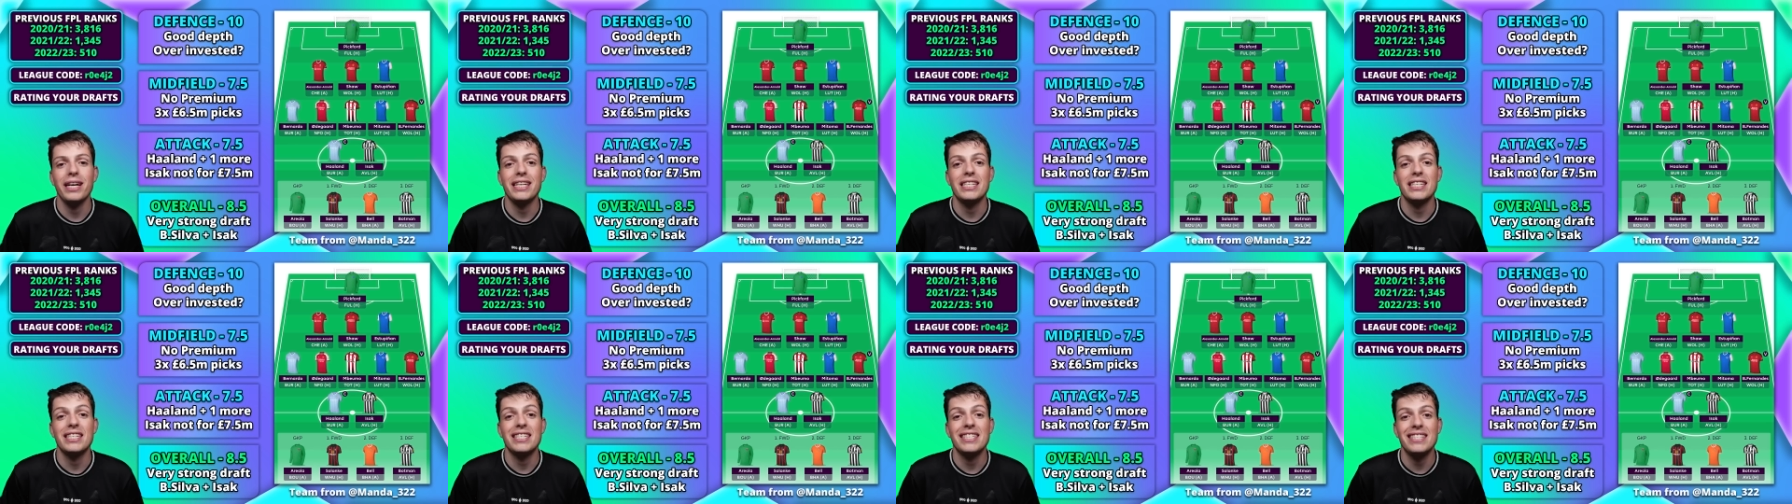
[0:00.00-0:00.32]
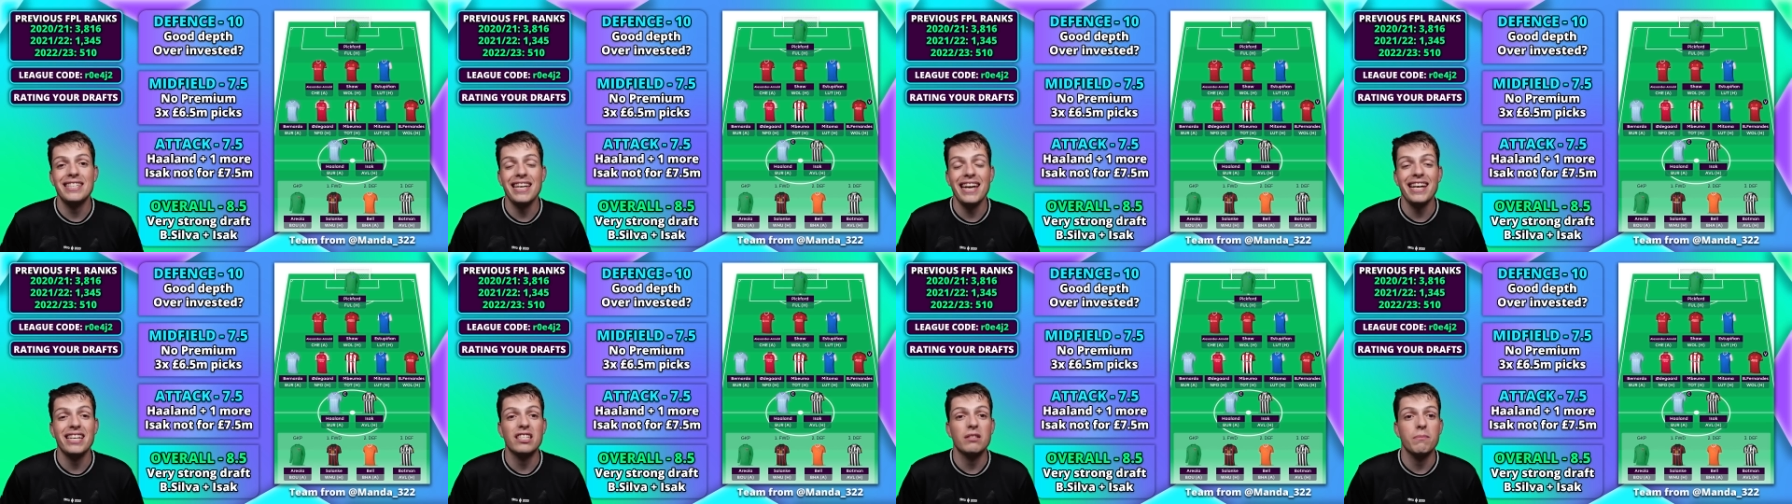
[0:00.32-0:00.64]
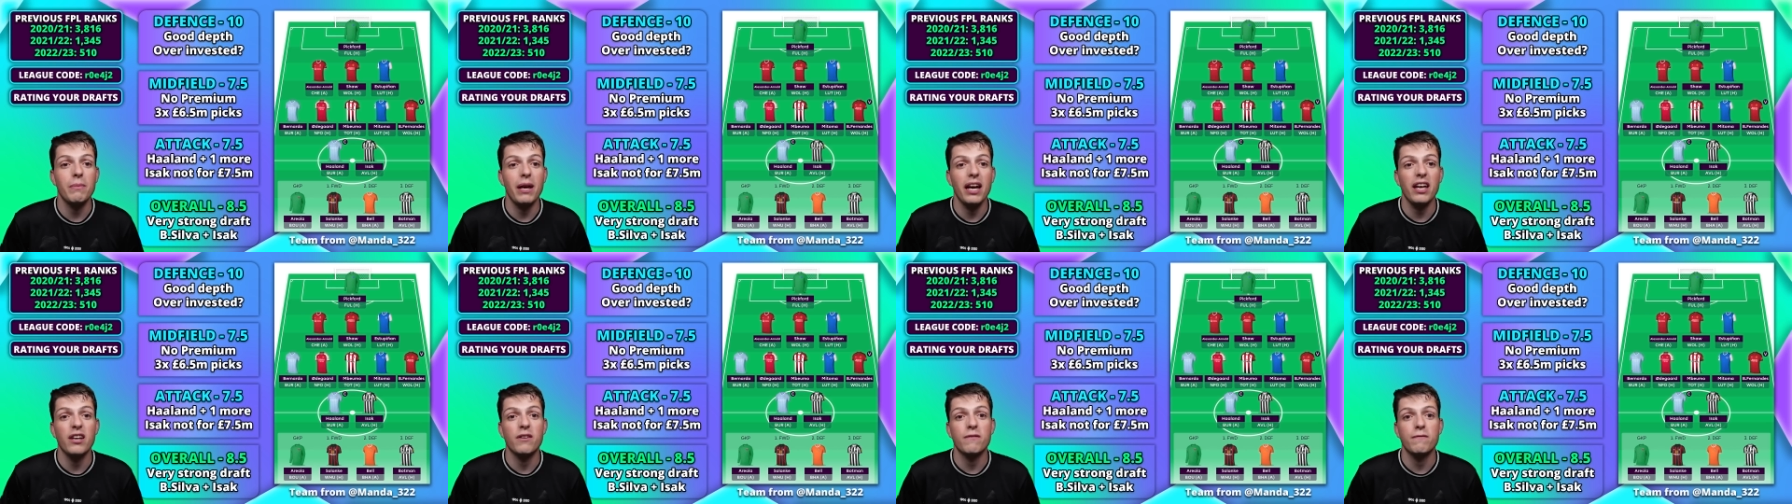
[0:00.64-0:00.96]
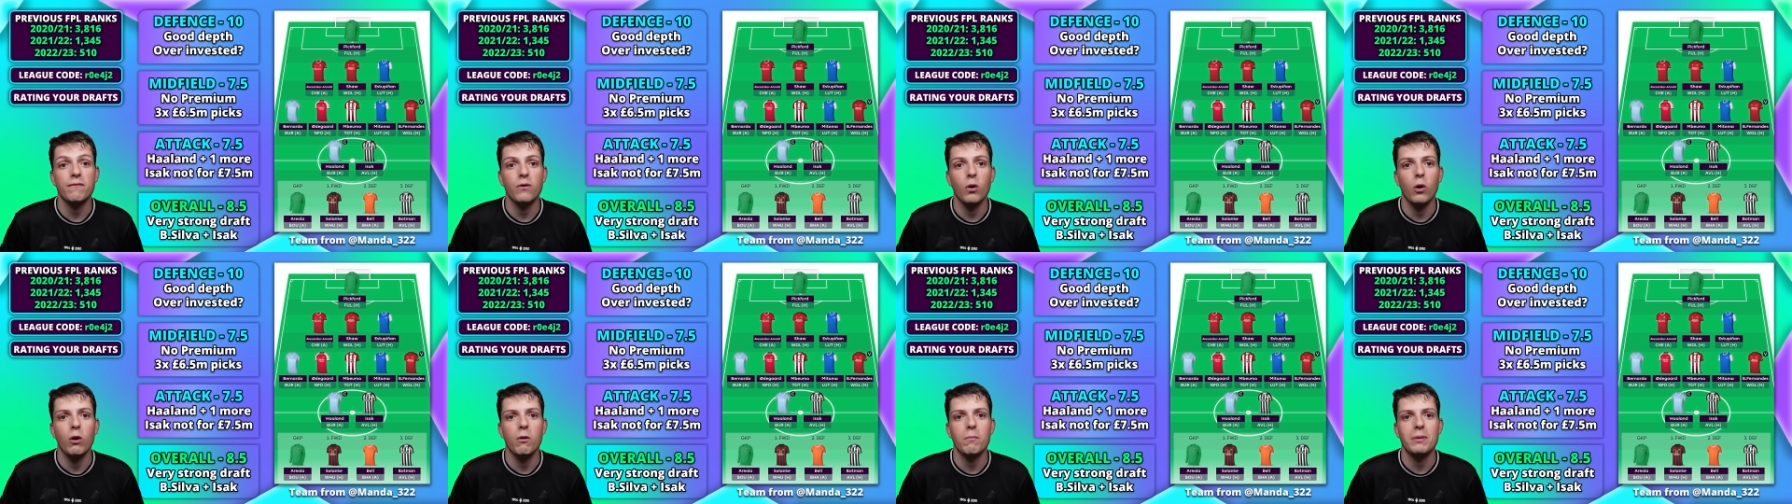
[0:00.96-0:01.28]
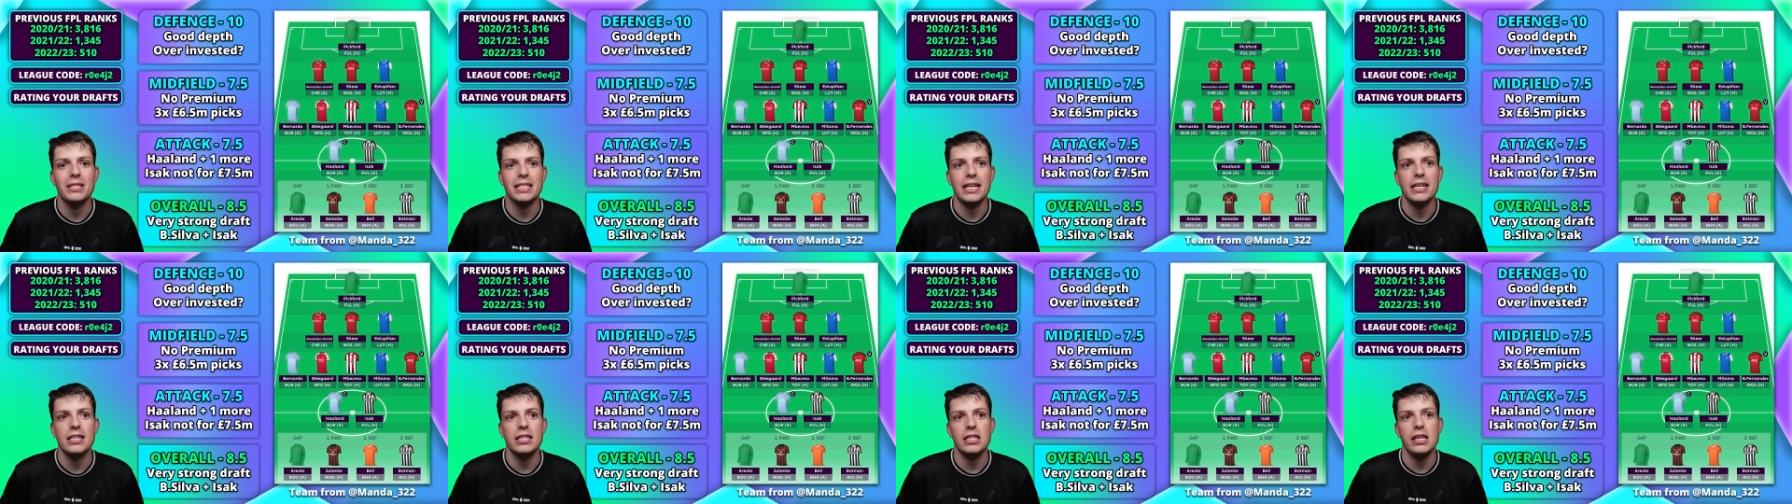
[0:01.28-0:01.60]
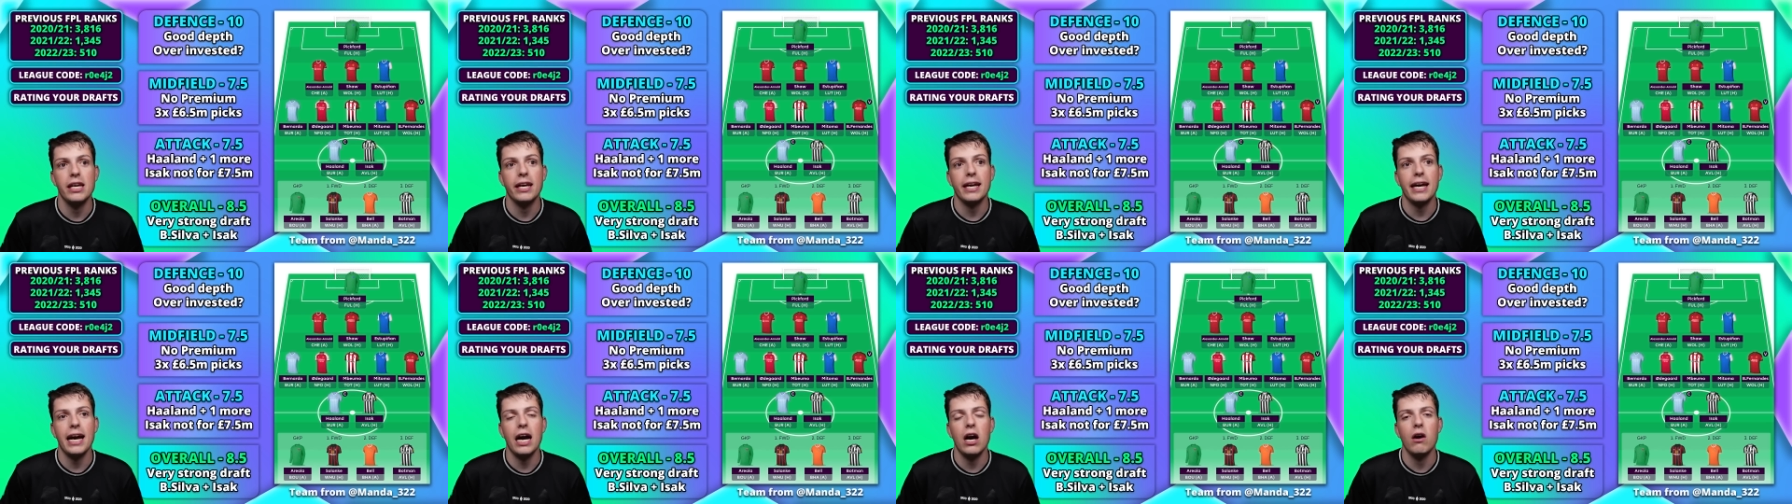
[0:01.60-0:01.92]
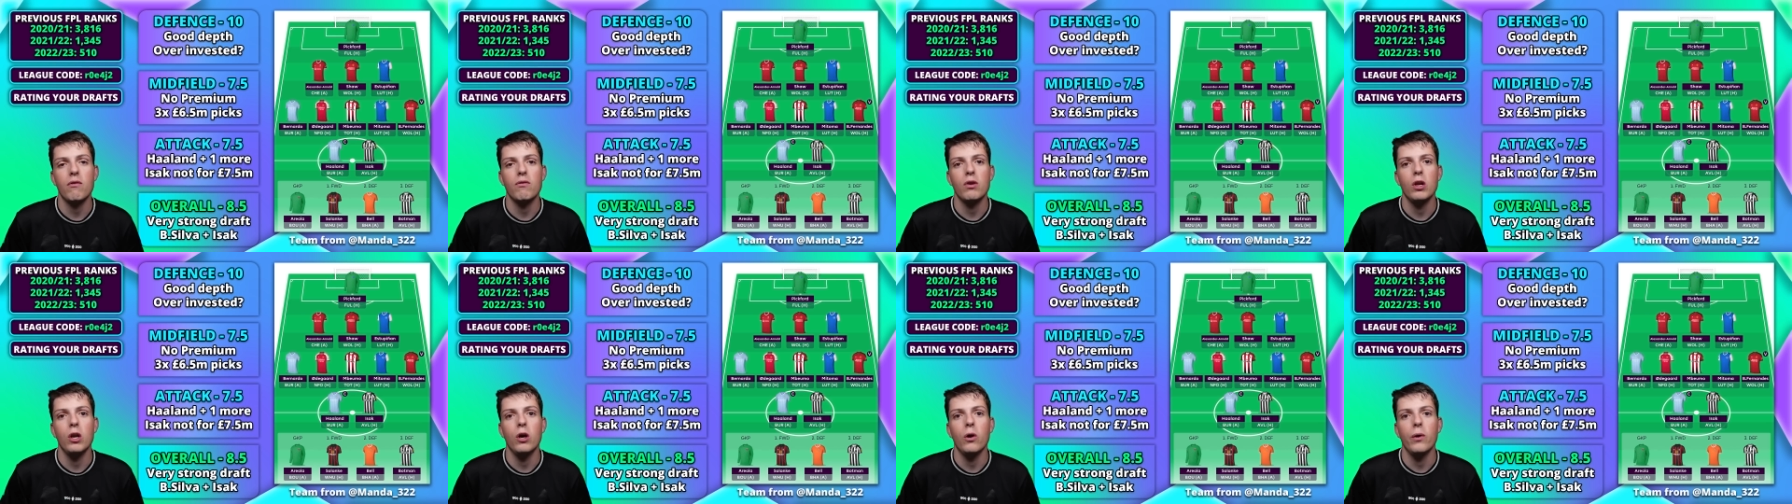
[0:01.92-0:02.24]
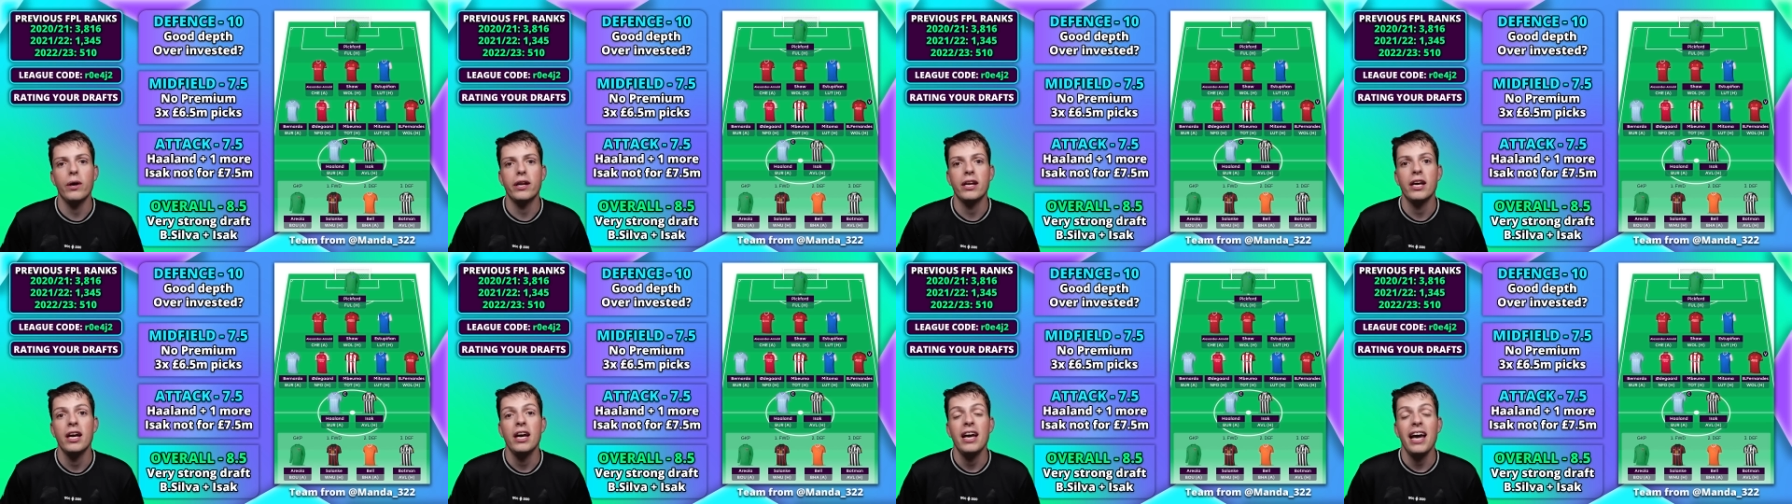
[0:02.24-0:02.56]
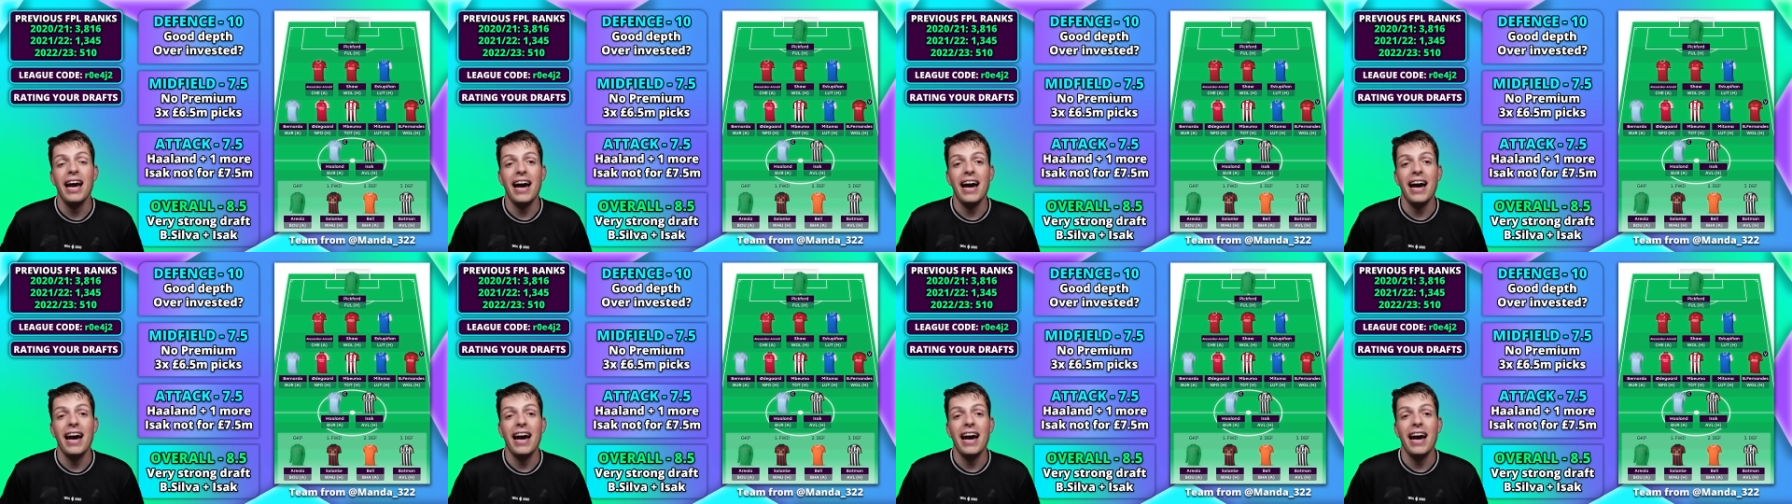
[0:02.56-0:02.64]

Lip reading: 6 million forward, potentially in Calvert-Lewin,